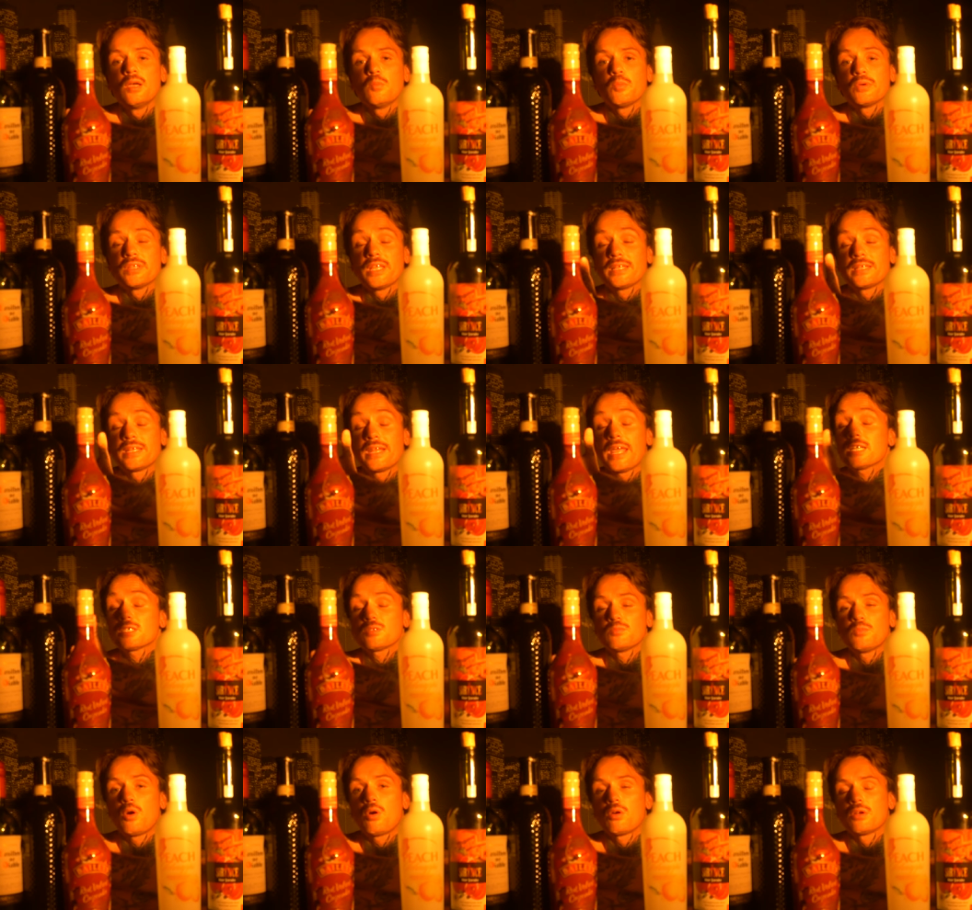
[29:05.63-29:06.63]
but then the
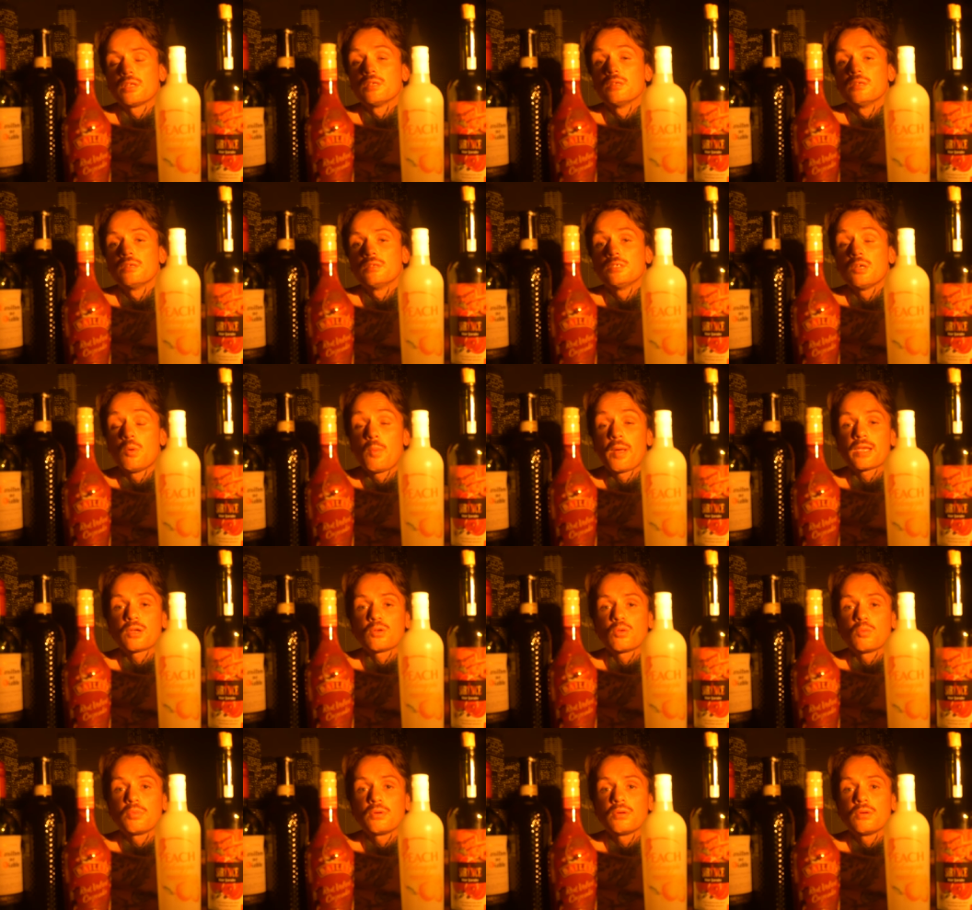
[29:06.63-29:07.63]
next morning you're
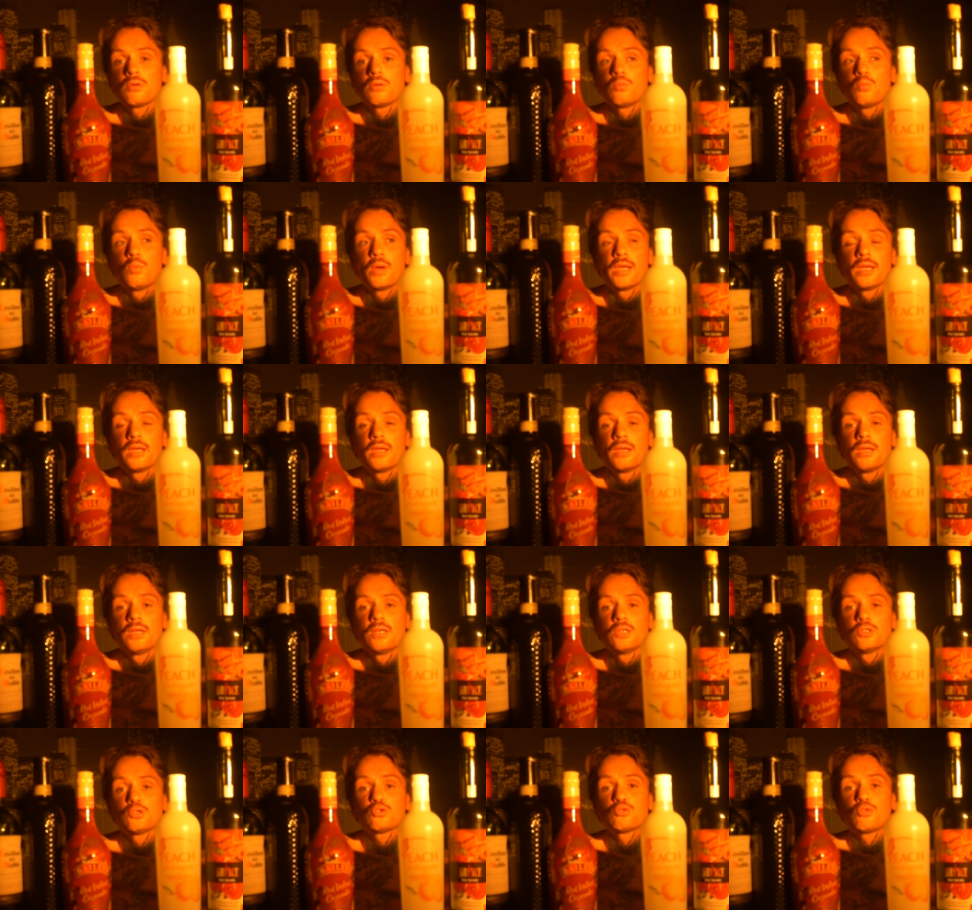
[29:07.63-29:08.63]
waking up with
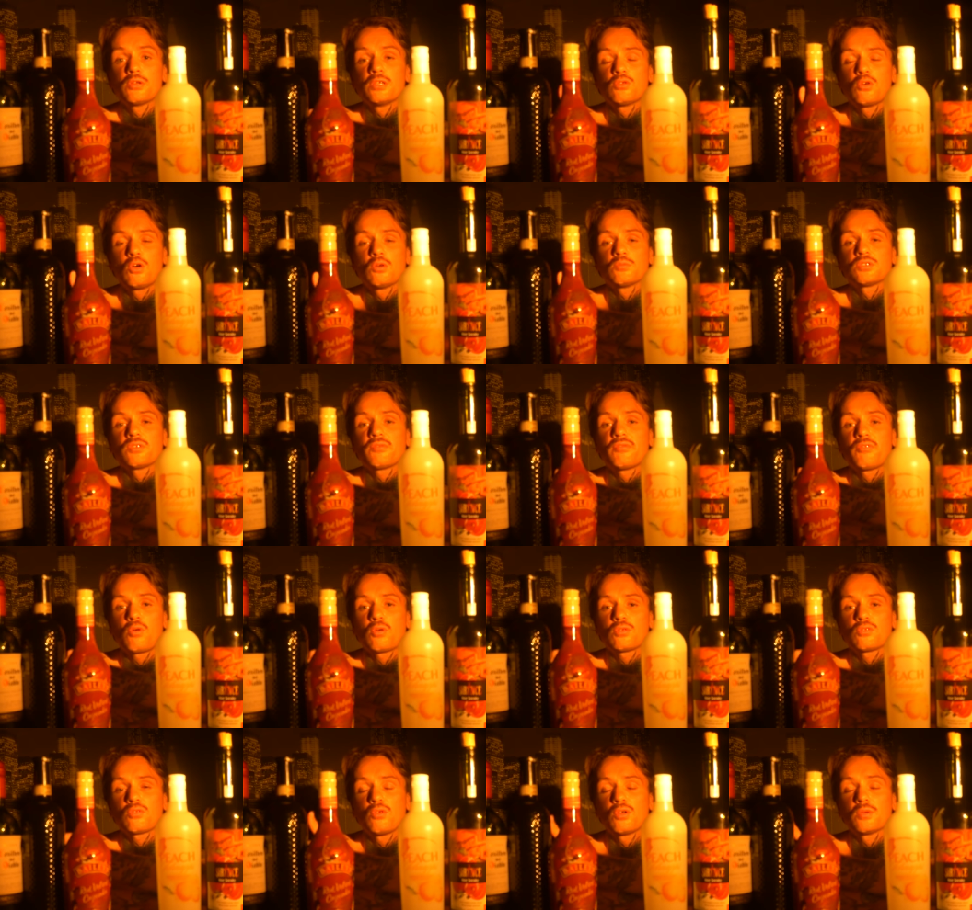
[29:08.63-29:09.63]
three times to
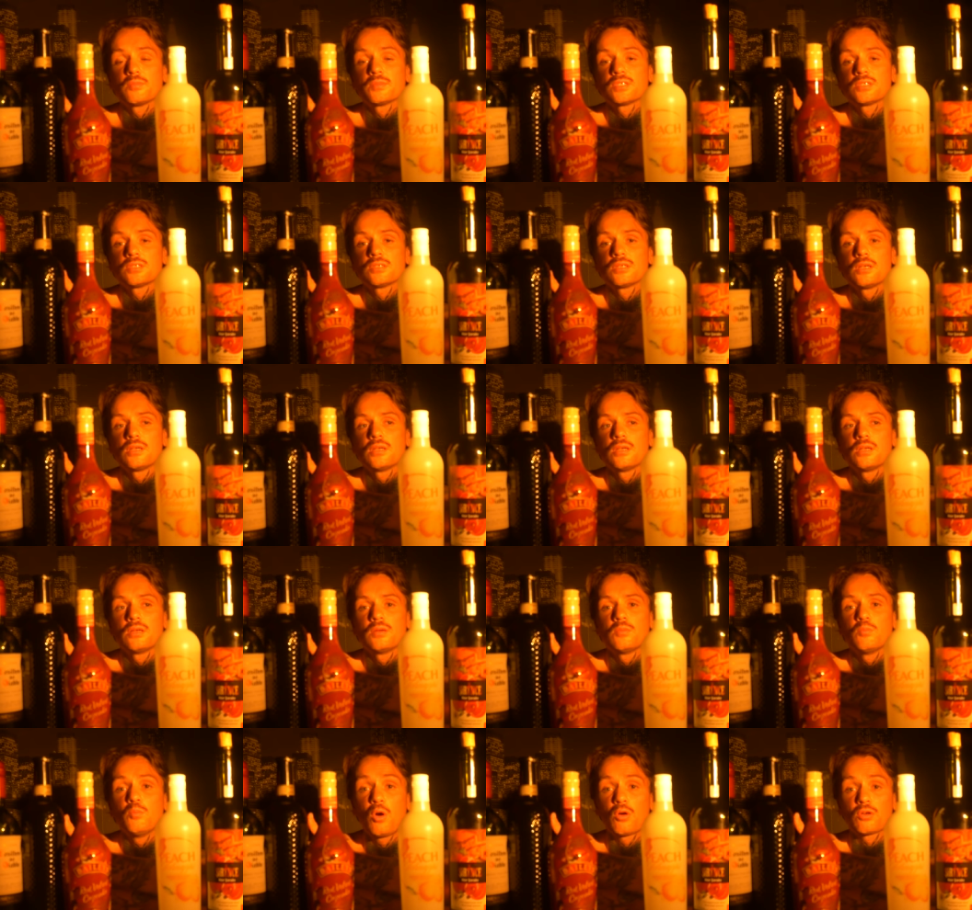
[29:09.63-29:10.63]
four times
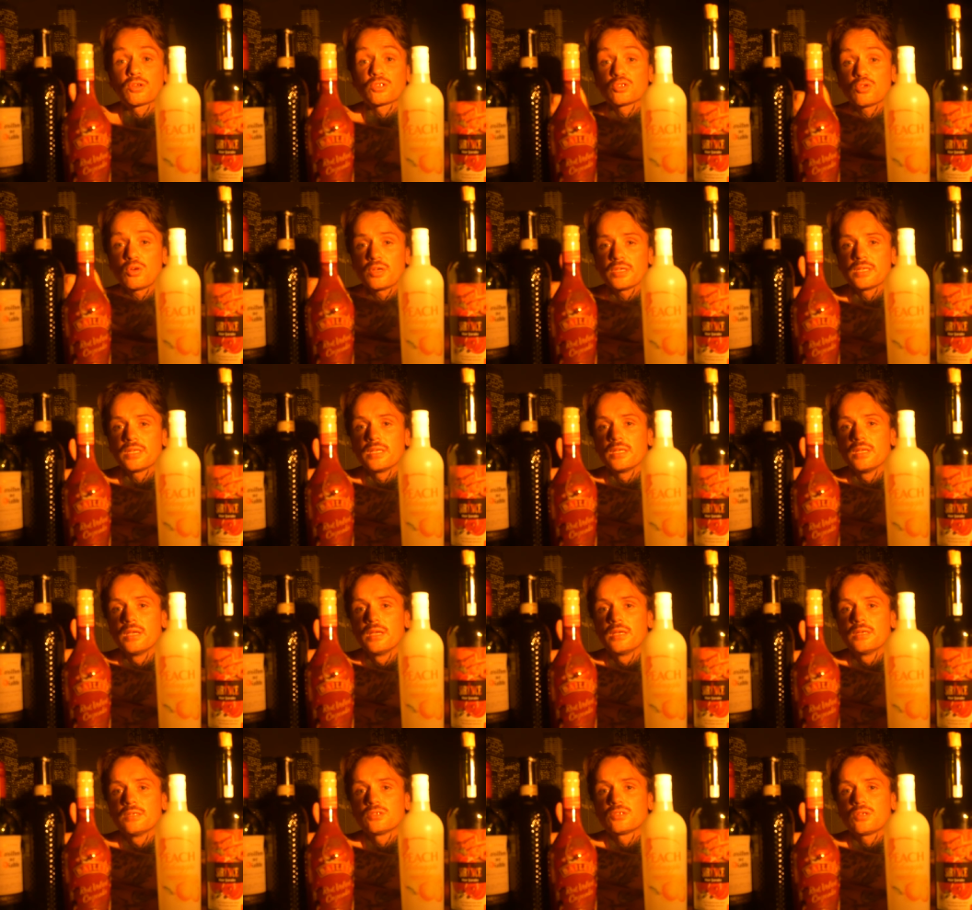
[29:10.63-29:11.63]
more anxiety.
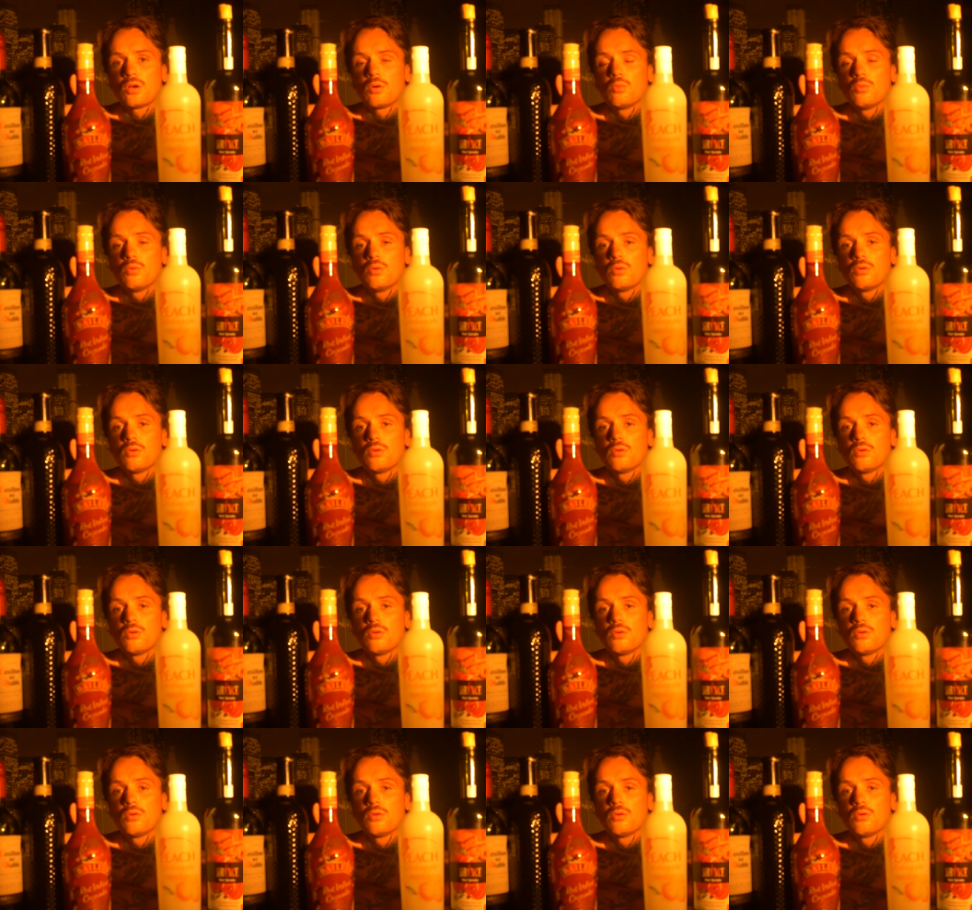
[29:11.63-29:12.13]
So